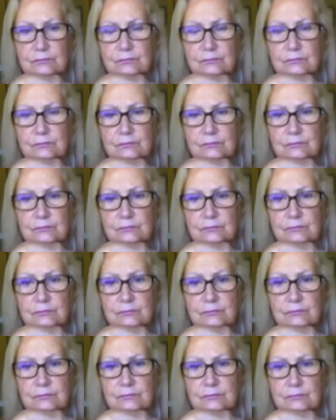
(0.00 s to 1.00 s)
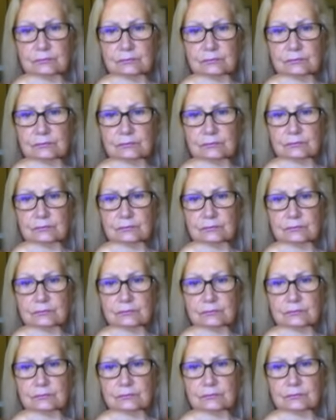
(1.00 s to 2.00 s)

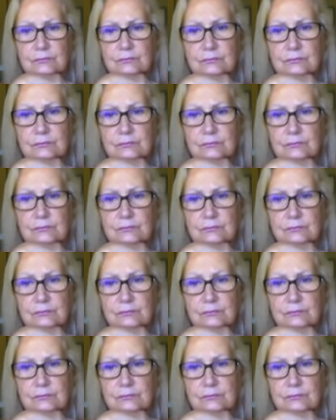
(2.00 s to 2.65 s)
No words are spoken by the person on screen.